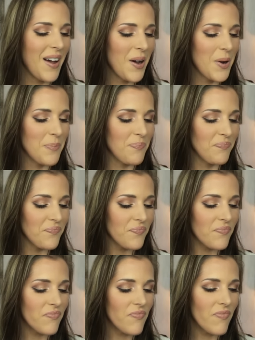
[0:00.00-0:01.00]
Um,
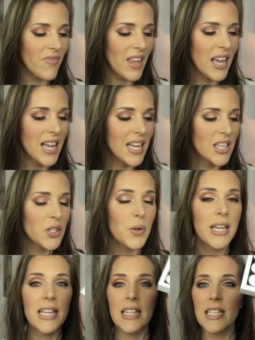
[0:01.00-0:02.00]
so
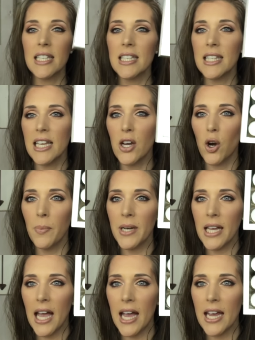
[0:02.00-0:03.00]
again, this is the Urban
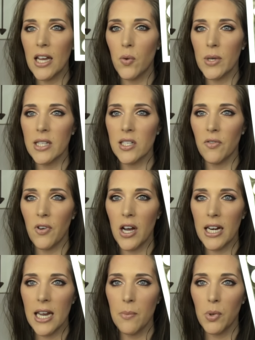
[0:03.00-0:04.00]
Decay Gwen
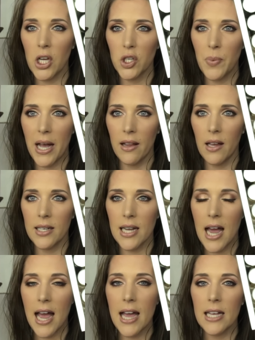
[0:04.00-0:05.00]
Stefani blush palette.
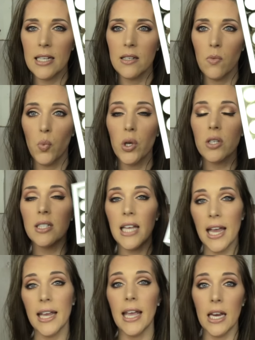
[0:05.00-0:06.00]
I had will
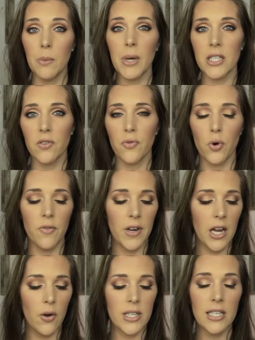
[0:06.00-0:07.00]
say again in my Sephora
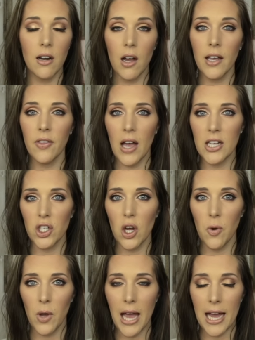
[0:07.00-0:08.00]
video, I did not get the
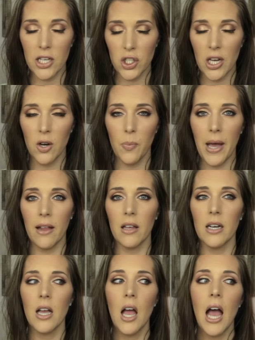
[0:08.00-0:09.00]
eyeshadow eyeshadow
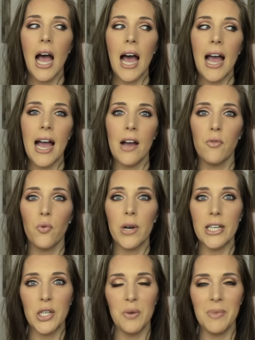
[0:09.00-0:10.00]
palette. I have
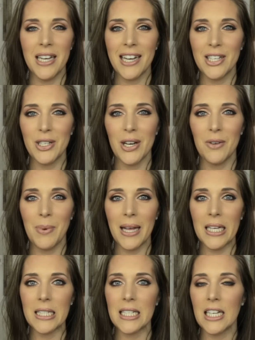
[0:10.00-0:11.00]
way too many eyeshadow
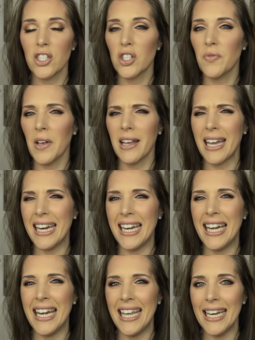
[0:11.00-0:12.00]
palettes and I just felt like I
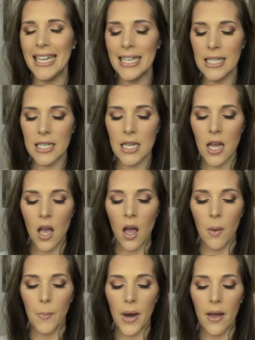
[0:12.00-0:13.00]
didn't need it,
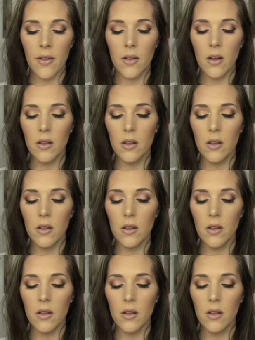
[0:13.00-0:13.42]
but